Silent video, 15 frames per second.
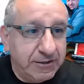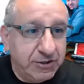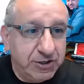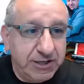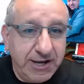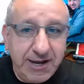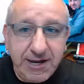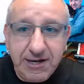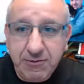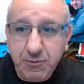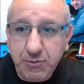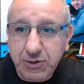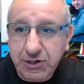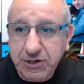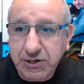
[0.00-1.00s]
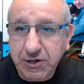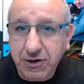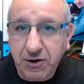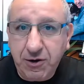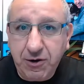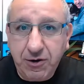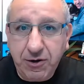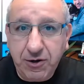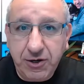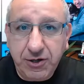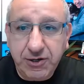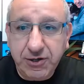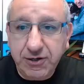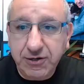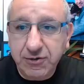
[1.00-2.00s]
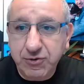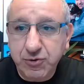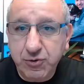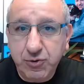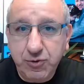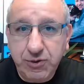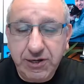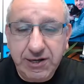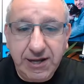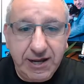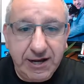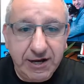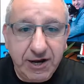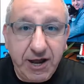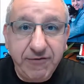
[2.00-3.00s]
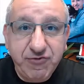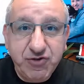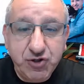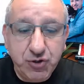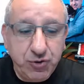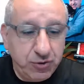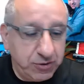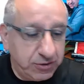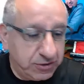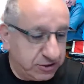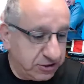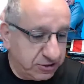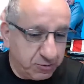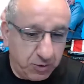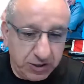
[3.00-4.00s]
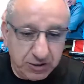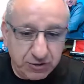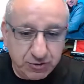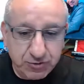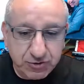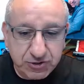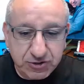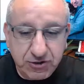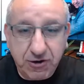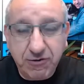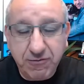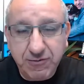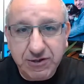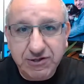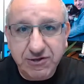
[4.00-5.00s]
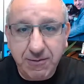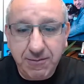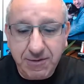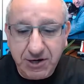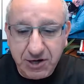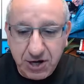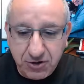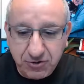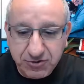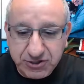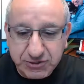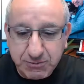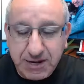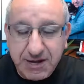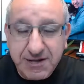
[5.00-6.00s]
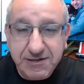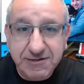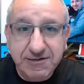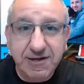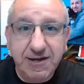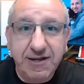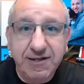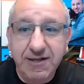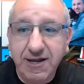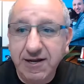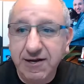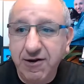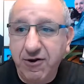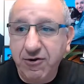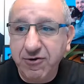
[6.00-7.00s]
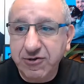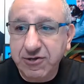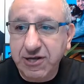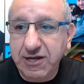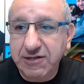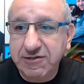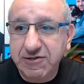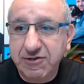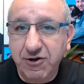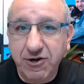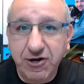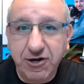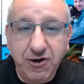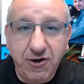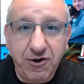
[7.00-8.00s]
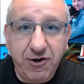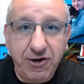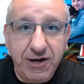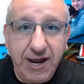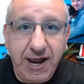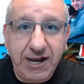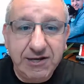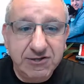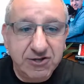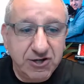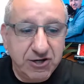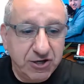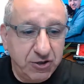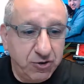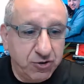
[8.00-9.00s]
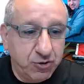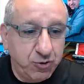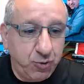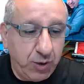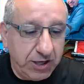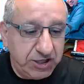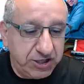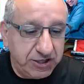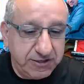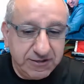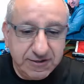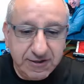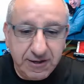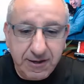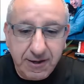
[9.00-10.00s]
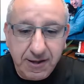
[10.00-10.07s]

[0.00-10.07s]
Today, we are doing a live show. Just wanted to start with some announcements, and then I'll get started on answering your questions.